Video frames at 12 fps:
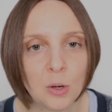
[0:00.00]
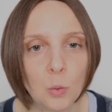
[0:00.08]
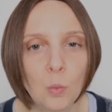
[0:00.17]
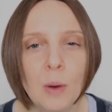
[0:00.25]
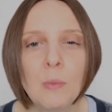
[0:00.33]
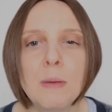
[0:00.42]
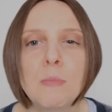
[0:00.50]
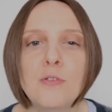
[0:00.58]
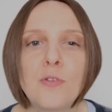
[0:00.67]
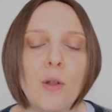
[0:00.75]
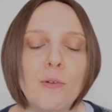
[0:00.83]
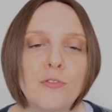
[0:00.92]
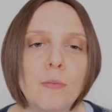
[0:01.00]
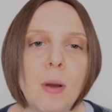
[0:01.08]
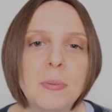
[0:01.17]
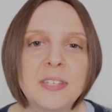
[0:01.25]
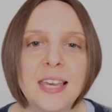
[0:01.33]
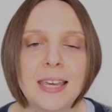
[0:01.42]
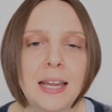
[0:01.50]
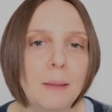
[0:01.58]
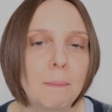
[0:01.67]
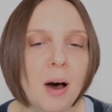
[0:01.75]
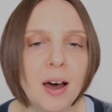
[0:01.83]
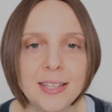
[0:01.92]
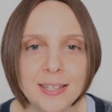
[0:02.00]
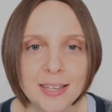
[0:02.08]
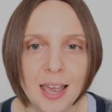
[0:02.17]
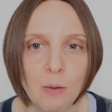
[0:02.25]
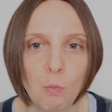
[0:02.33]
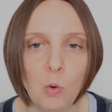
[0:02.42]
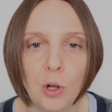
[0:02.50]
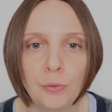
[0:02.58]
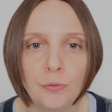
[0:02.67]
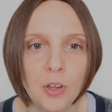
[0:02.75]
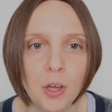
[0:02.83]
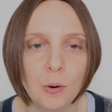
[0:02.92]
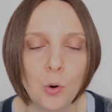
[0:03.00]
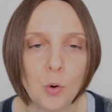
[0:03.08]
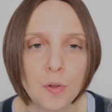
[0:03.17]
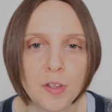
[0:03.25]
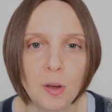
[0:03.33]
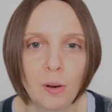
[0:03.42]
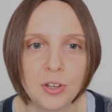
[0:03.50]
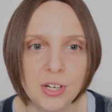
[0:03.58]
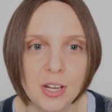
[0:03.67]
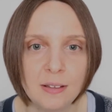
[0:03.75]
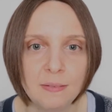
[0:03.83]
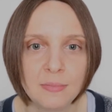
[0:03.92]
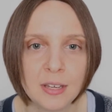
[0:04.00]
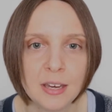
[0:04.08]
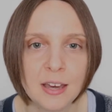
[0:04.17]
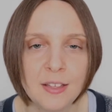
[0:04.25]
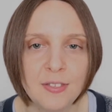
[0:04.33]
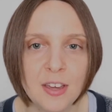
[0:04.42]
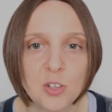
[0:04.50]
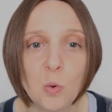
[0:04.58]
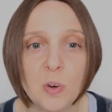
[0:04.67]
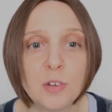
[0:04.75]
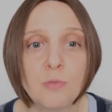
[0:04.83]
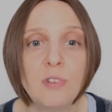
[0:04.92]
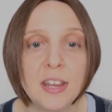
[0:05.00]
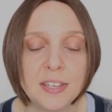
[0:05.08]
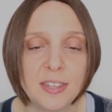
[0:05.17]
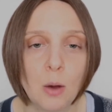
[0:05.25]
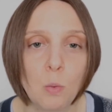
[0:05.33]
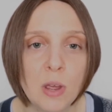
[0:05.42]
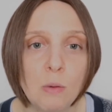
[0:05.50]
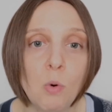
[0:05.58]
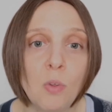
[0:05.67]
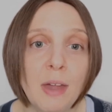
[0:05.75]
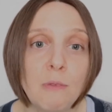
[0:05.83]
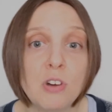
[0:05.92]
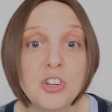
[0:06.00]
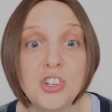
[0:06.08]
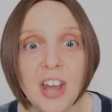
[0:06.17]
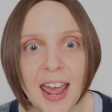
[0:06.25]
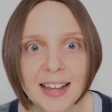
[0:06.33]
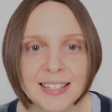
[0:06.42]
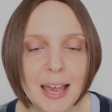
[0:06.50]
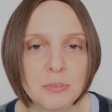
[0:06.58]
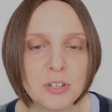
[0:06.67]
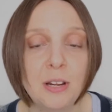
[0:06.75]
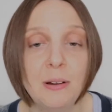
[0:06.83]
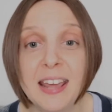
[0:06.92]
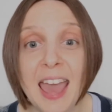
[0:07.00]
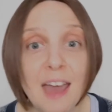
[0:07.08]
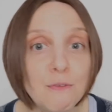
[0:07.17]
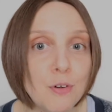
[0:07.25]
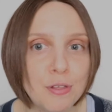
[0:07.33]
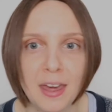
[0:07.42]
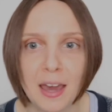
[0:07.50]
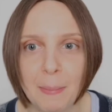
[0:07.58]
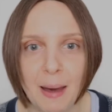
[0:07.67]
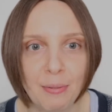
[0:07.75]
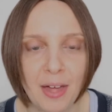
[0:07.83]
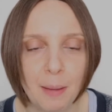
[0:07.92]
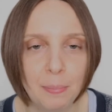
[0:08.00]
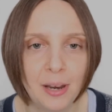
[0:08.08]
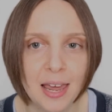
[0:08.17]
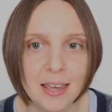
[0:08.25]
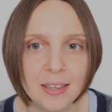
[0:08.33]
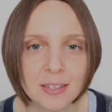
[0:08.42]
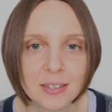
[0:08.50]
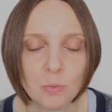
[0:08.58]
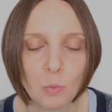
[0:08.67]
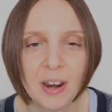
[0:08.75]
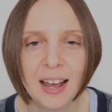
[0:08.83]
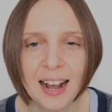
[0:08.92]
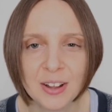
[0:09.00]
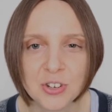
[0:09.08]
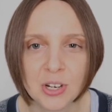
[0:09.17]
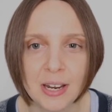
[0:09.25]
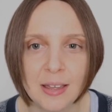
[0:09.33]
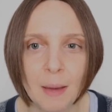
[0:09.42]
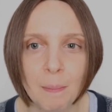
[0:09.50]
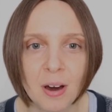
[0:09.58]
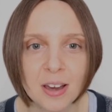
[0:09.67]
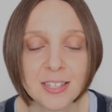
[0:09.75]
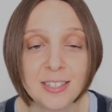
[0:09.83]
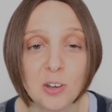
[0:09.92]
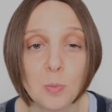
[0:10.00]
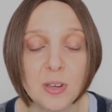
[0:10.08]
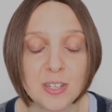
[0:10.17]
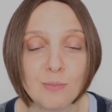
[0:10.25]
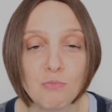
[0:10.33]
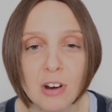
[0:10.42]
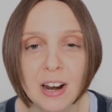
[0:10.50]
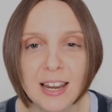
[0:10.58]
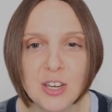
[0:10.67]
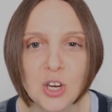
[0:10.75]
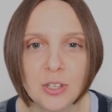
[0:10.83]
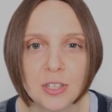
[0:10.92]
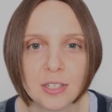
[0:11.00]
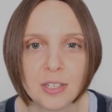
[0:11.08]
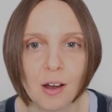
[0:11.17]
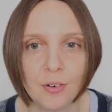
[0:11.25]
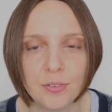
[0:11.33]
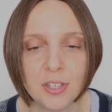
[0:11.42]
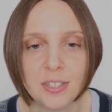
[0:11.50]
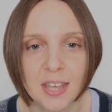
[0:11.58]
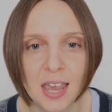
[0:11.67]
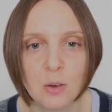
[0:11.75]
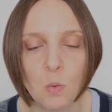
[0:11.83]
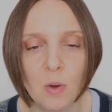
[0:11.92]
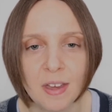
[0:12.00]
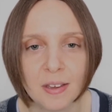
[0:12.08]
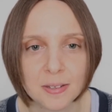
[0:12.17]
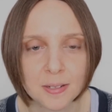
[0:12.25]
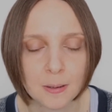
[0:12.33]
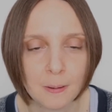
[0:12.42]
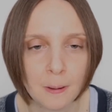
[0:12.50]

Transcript: When we move on from a particular mindset, worldview, or theology, there's always a risk that we will then reject absolutely everything about that place, when actually there might still be some really good stuff to take with us.